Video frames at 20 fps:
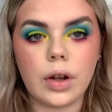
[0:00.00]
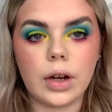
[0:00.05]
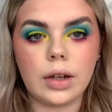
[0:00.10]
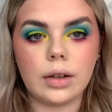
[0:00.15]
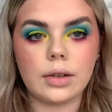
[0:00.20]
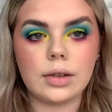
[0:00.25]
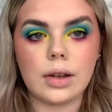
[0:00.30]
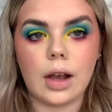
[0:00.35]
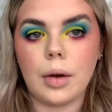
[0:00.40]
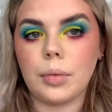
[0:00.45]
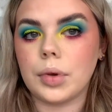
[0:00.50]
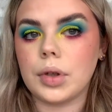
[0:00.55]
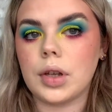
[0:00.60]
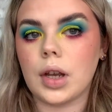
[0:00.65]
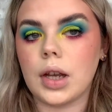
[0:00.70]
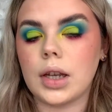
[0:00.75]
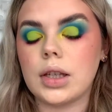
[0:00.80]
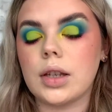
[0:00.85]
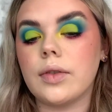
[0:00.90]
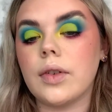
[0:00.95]
a little sample
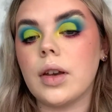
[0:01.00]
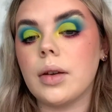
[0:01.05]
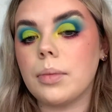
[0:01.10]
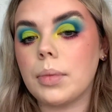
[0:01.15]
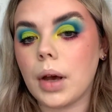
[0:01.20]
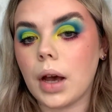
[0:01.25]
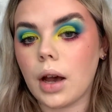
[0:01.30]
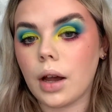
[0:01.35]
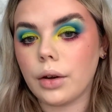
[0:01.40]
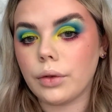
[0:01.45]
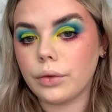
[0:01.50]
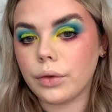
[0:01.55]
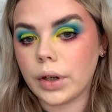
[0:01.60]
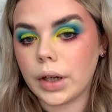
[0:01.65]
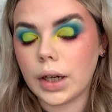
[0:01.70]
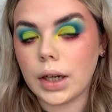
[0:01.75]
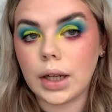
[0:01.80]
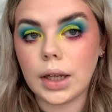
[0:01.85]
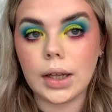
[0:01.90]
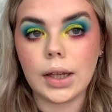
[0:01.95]
size of it, but I
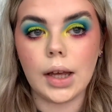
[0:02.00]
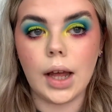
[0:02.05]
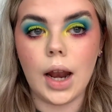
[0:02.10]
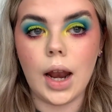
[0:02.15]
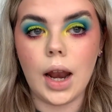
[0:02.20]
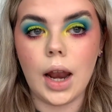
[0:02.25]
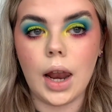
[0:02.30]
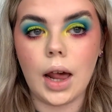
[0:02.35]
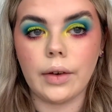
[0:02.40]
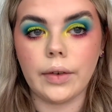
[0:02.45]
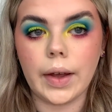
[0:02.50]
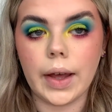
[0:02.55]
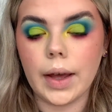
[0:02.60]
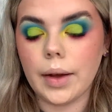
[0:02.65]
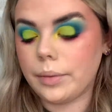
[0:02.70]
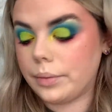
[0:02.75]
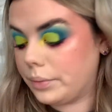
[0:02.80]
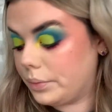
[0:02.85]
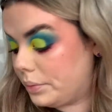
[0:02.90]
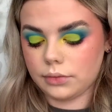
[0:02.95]
really love
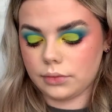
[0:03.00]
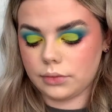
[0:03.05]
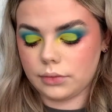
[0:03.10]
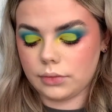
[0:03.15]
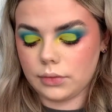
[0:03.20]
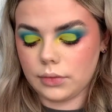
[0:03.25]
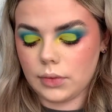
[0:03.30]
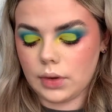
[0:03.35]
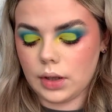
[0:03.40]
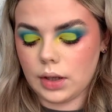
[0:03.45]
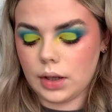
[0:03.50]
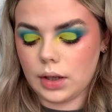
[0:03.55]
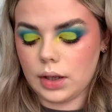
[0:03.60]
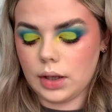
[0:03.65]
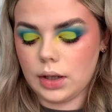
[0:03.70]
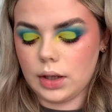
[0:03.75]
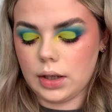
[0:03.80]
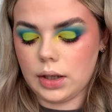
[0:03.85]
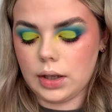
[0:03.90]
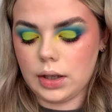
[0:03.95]
it.
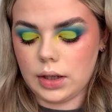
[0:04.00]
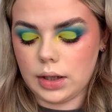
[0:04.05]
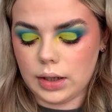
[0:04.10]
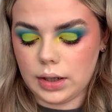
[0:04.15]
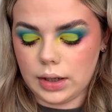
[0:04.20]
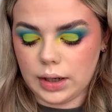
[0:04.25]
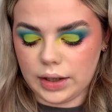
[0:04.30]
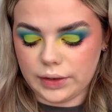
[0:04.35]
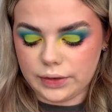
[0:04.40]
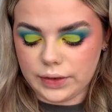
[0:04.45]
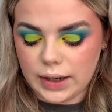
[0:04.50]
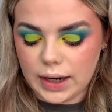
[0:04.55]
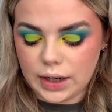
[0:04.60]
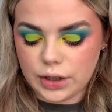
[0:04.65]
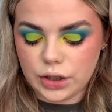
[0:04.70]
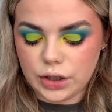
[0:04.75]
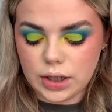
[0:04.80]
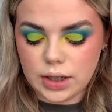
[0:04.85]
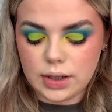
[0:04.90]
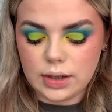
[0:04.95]
Now for
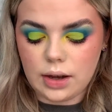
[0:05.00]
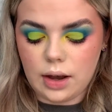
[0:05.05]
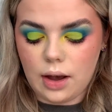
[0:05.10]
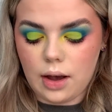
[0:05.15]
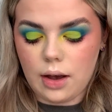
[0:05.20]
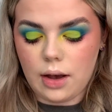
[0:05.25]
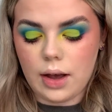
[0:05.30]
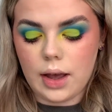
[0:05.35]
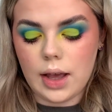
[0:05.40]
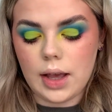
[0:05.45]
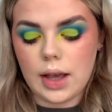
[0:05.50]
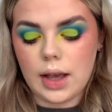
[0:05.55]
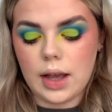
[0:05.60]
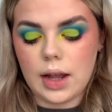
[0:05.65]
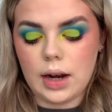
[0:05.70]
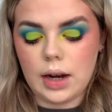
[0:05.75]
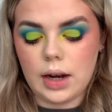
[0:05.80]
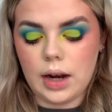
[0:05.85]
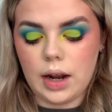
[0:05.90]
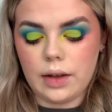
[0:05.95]
lashes, I
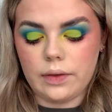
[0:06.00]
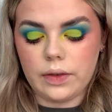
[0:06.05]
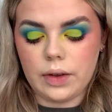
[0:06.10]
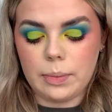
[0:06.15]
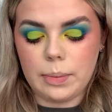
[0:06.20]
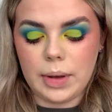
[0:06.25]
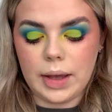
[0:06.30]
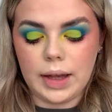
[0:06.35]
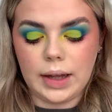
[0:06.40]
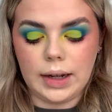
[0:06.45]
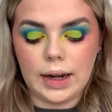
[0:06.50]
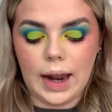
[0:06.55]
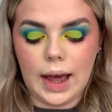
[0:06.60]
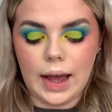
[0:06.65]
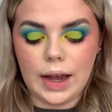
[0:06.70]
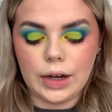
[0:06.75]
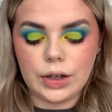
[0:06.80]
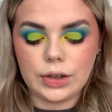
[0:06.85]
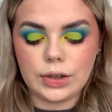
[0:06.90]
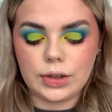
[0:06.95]
love a big
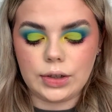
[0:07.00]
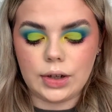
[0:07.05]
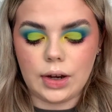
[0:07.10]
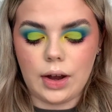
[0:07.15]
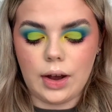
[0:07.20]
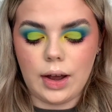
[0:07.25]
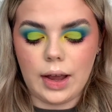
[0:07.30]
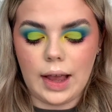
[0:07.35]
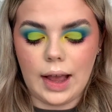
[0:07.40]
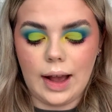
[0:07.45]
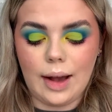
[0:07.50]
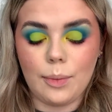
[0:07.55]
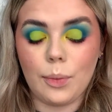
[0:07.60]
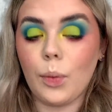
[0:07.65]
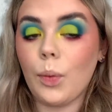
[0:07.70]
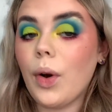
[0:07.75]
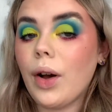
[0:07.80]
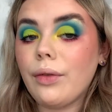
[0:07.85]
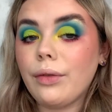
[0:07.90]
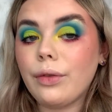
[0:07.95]
lash. I am
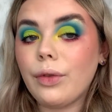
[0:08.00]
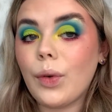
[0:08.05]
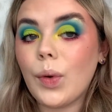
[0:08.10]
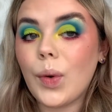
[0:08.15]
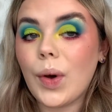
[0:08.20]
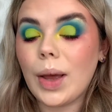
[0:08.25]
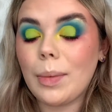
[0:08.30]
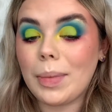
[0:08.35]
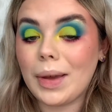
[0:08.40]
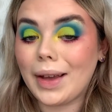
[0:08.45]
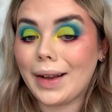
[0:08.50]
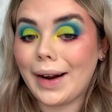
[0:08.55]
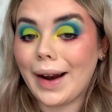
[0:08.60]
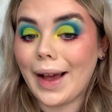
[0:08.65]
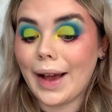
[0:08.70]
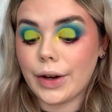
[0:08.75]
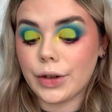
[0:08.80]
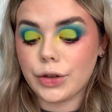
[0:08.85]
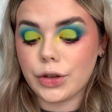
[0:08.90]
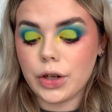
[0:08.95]
one for a big
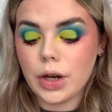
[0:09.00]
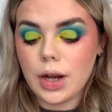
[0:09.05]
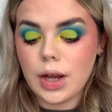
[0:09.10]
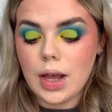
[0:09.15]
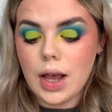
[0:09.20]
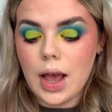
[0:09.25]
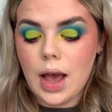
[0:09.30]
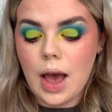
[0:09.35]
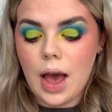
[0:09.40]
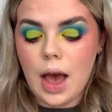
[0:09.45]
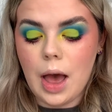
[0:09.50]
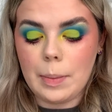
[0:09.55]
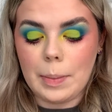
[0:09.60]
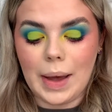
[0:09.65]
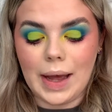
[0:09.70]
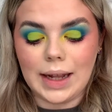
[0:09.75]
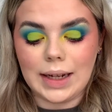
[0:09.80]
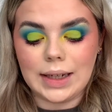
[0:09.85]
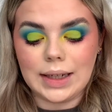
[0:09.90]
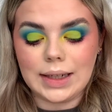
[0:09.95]
lash, and
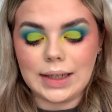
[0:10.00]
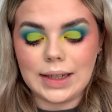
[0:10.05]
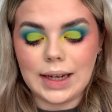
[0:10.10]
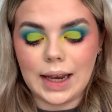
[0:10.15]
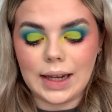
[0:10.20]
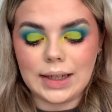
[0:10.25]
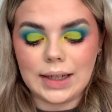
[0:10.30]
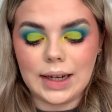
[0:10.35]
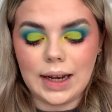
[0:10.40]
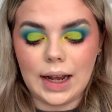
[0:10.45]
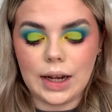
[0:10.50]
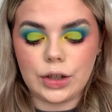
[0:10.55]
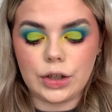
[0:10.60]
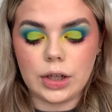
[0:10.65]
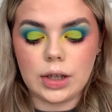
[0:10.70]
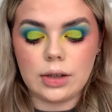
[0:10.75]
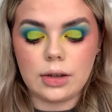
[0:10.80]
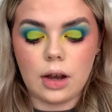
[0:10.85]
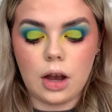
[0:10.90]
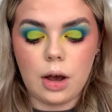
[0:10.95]
Tatty
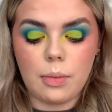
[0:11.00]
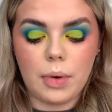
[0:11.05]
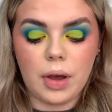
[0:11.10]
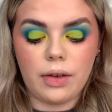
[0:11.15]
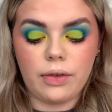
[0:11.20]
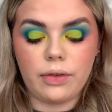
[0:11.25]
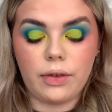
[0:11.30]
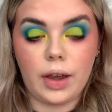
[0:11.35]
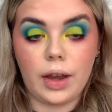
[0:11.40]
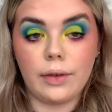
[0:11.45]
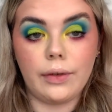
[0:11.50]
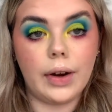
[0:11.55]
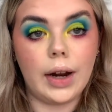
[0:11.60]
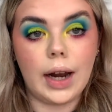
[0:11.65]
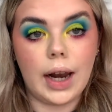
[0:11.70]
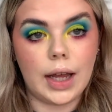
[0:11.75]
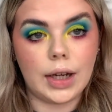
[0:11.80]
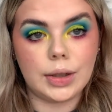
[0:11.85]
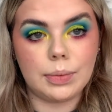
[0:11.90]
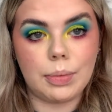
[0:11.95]
lashes are my favourite
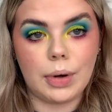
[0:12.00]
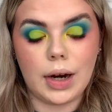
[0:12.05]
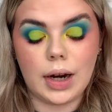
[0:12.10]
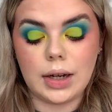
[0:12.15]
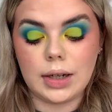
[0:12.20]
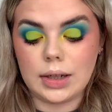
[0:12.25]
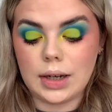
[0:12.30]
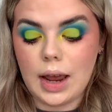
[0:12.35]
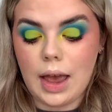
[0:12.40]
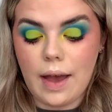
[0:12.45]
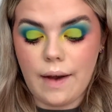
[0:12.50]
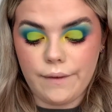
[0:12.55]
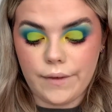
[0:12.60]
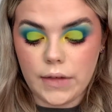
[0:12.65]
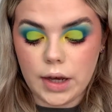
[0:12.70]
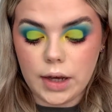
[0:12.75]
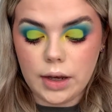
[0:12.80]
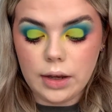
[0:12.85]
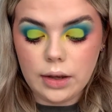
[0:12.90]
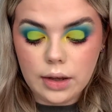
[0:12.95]
lash brand
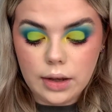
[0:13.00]
ever.